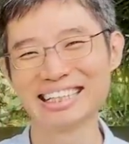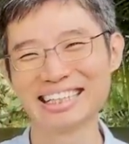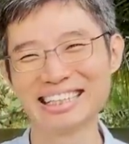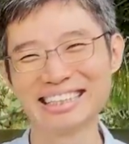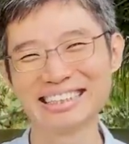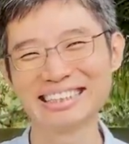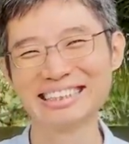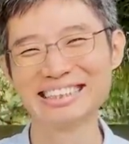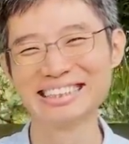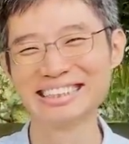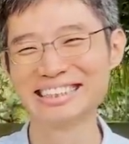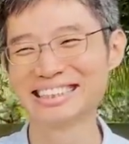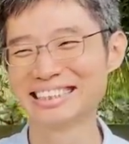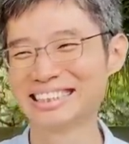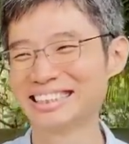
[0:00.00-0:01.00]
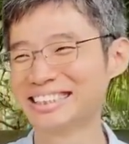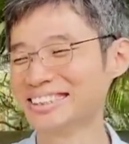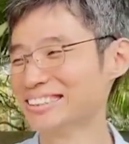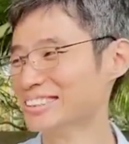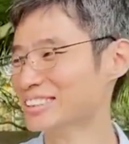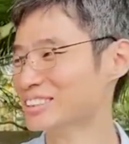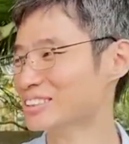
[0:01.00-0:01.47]

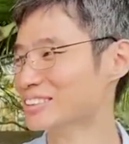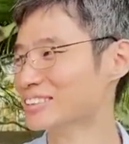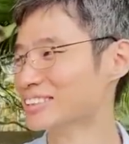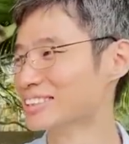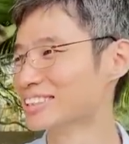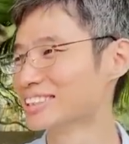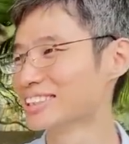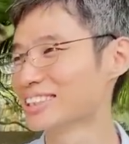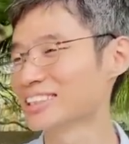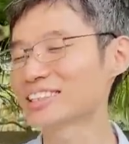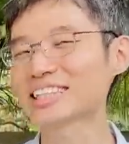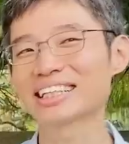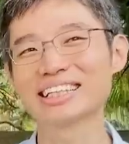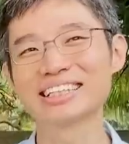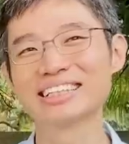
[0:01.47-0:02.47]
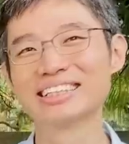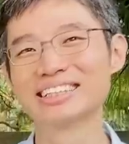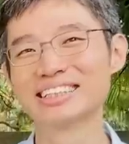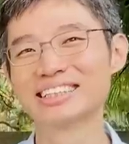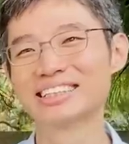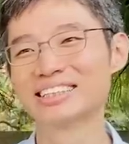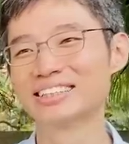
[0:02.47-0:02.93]

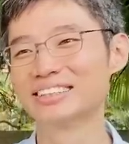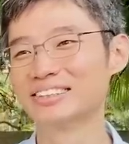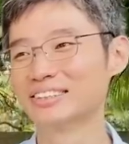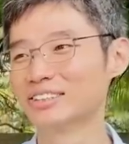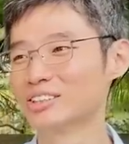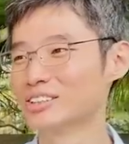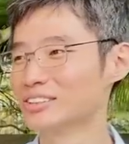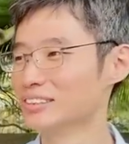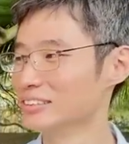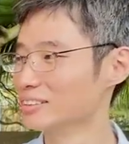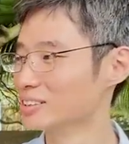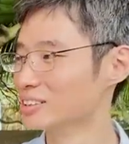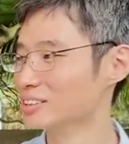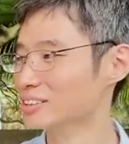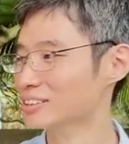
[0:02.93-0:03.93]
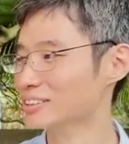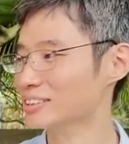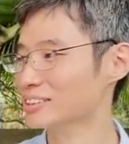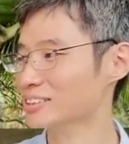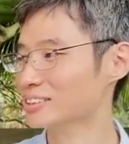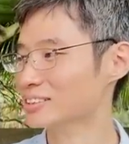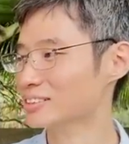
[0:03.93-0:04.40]

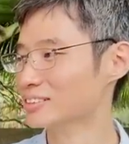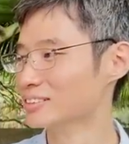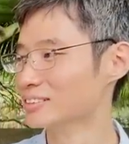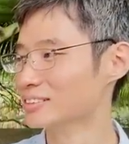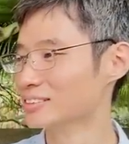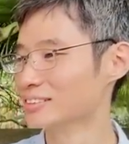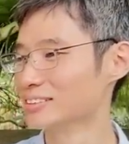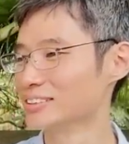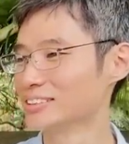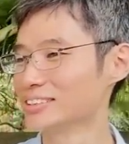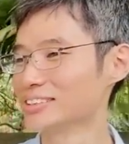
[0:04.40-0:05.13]
The person shown says nothing.